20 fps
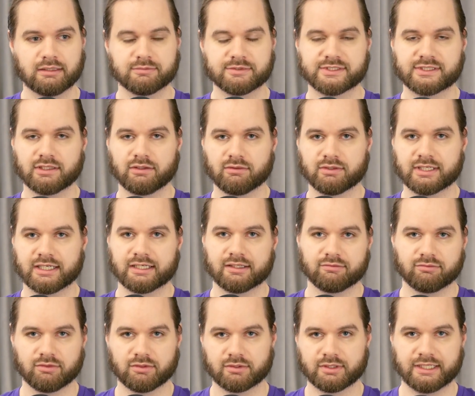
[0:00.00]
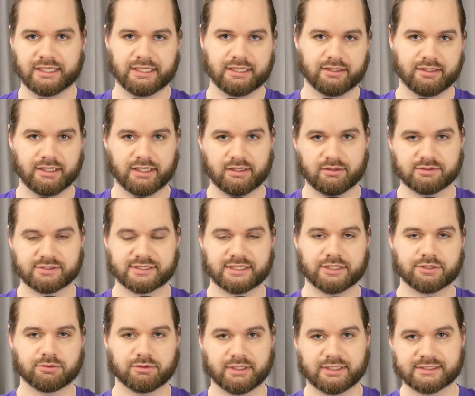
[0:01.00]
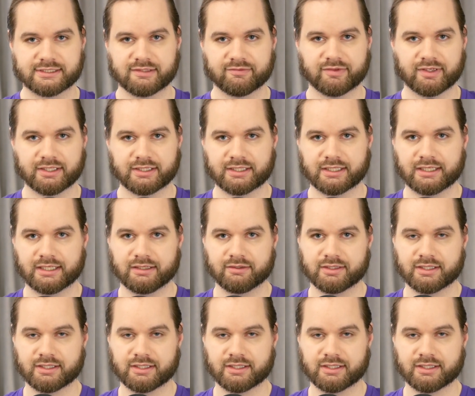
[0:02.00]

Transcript: still kind of learning, scheduling and stuff like that.